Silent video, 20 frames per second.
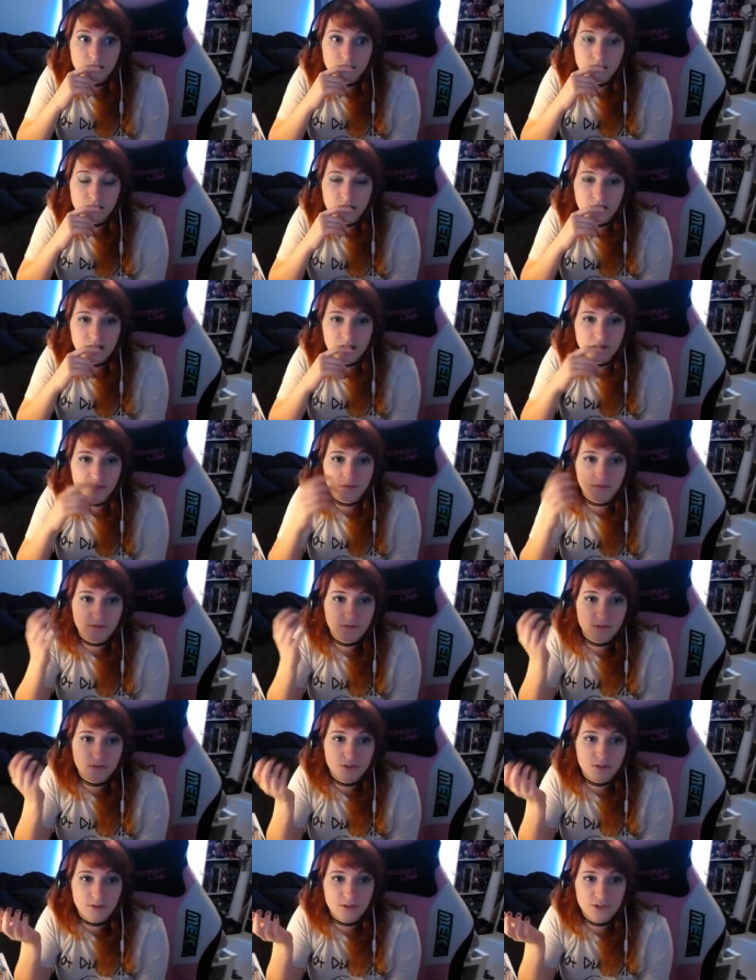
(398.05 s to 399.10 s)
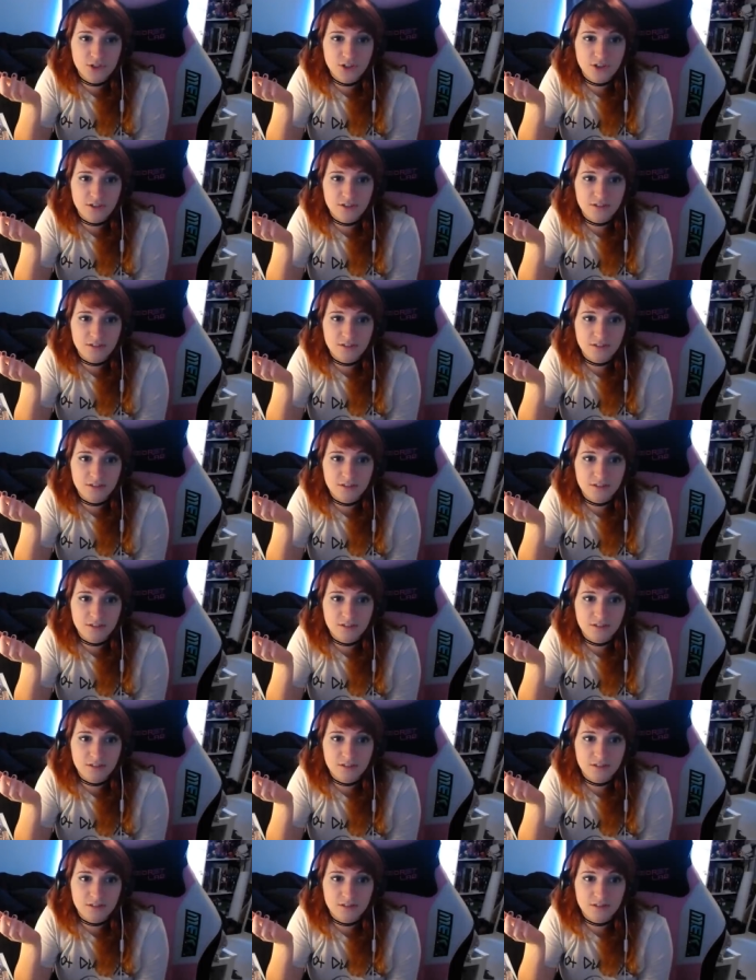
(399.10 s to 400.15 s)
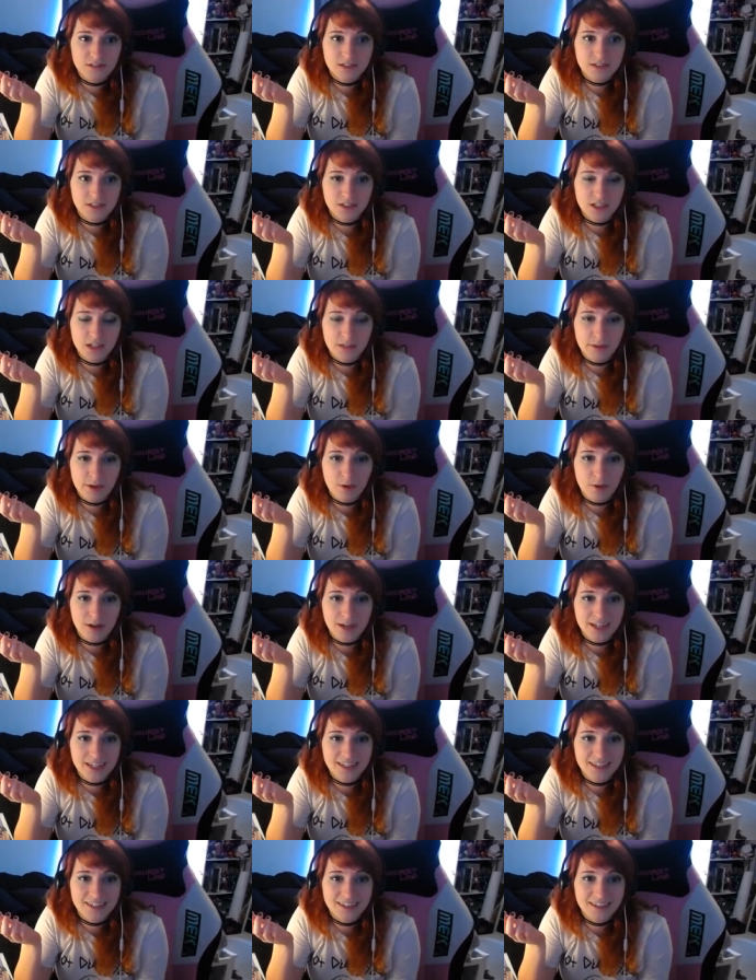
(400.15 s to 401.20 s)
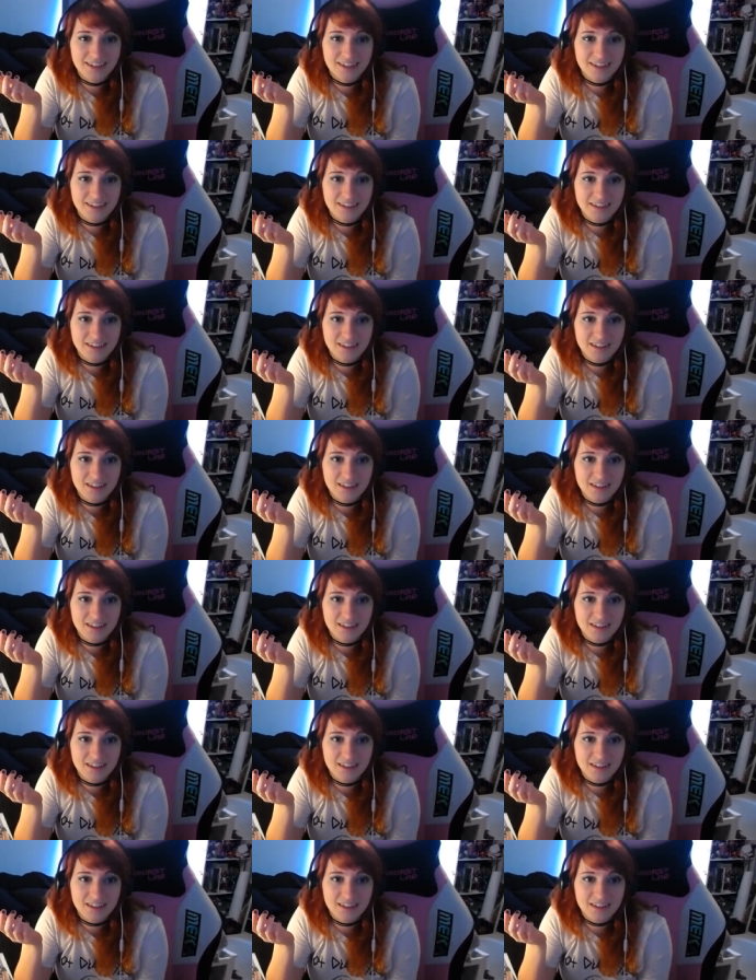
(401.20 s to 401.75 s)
D don't y'all still need to be quiet? Trapped.